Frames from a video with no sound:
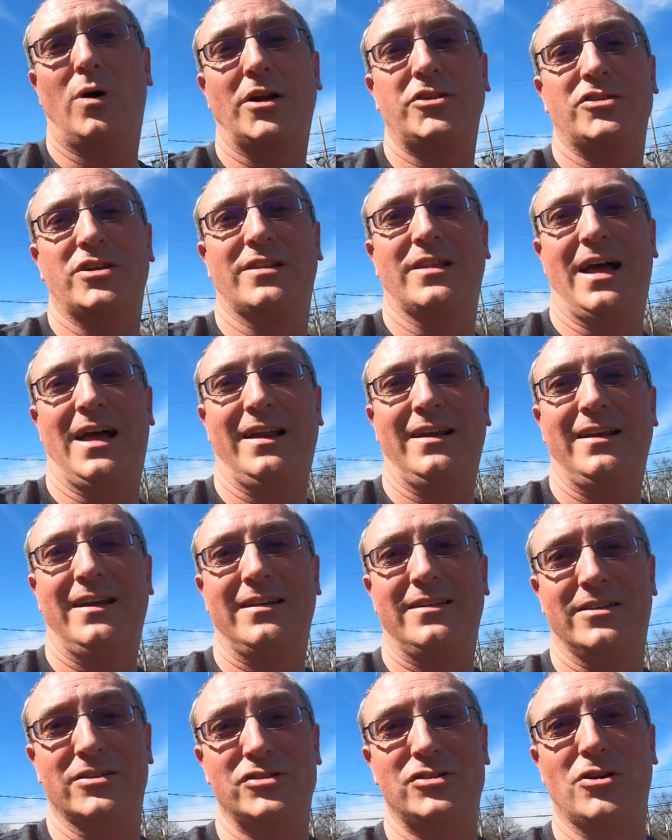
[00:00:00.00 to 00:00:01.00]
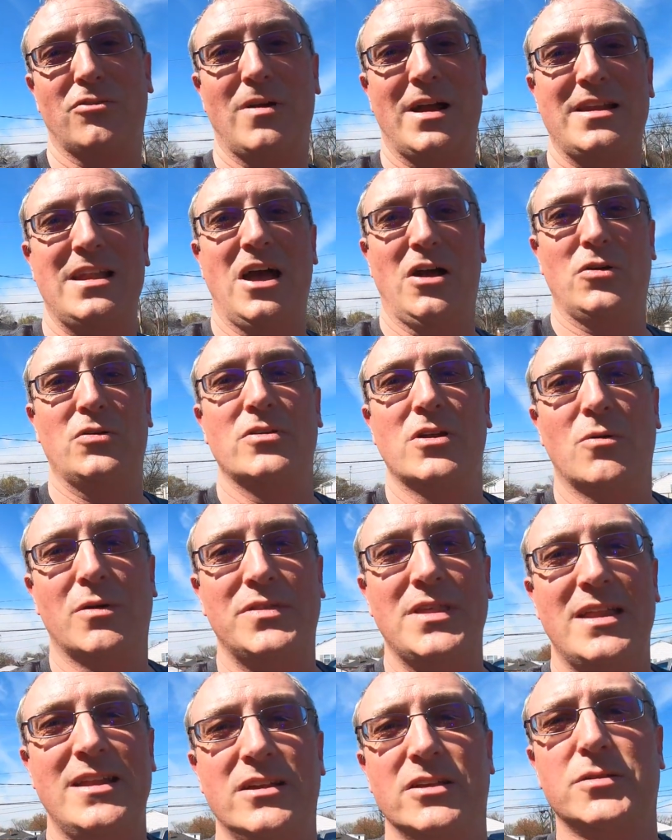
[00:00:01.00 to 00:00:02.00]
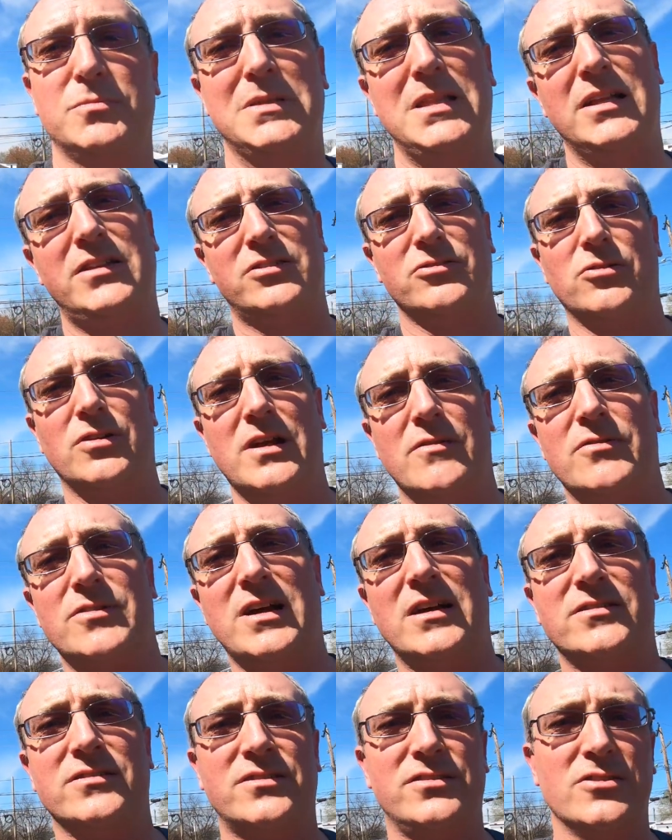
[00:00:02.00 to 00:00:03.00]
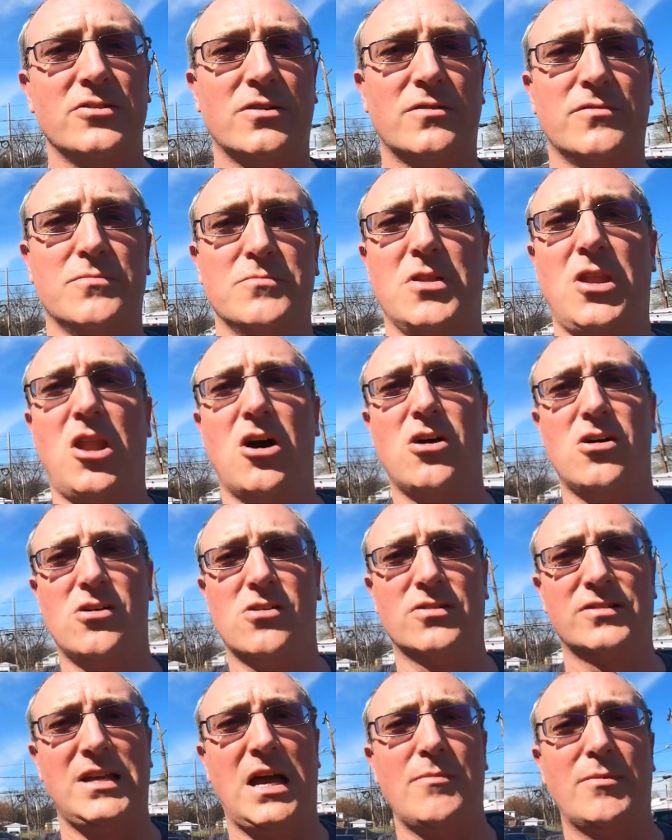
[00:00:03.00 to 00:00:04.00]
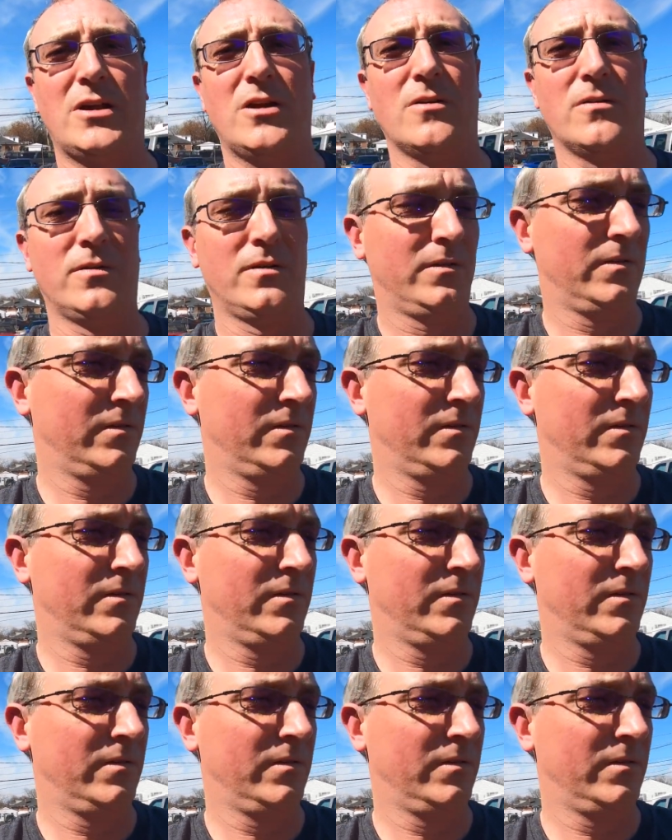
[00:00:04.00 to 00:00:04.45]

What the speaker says: watching this show right now who know what that is, but that's their old advertising slogan from a long time ago.